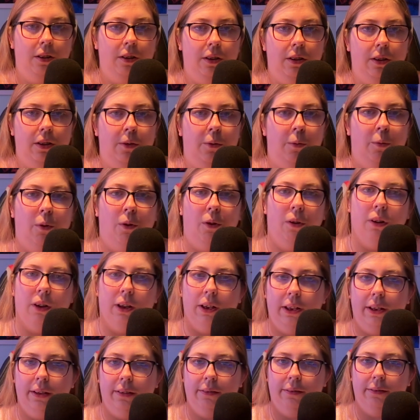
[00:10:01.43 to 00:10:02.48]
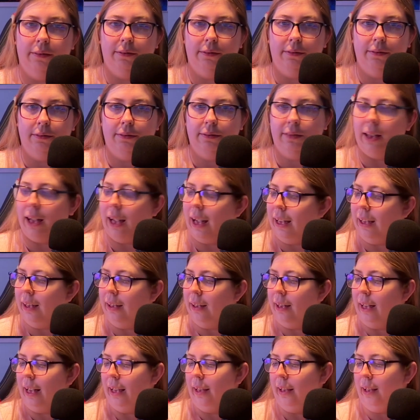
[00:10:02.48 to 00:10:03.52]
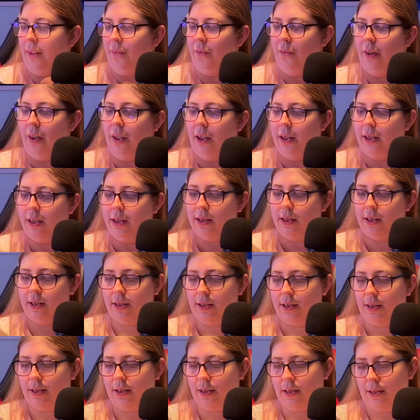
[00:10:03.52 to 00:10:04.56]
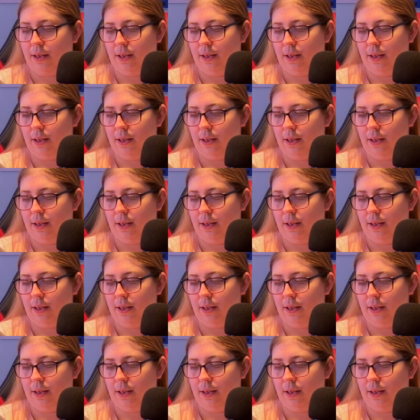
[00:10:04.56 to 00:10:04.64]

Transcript: And Aurora, I love this.